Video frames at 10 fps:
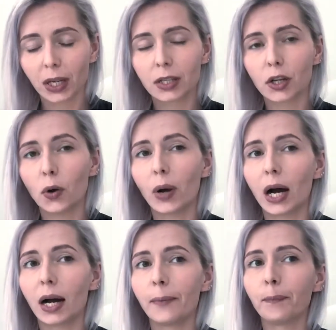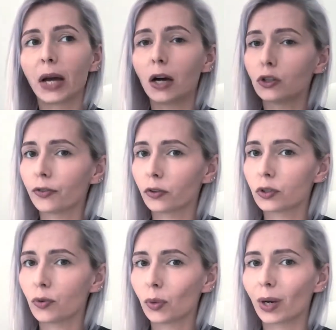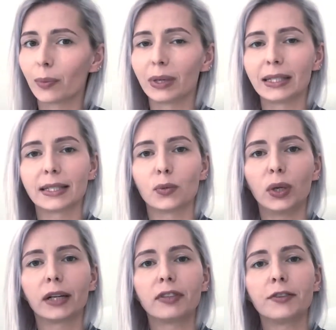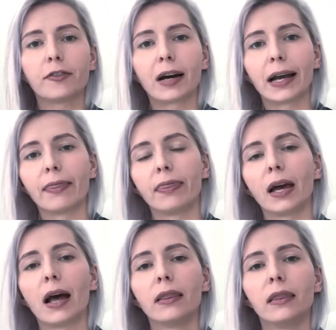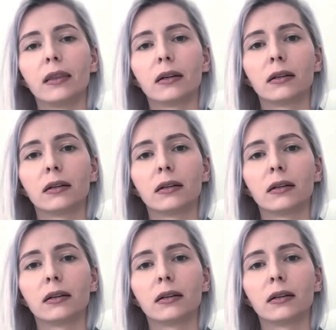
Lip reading: So out of those requirements, we have defined that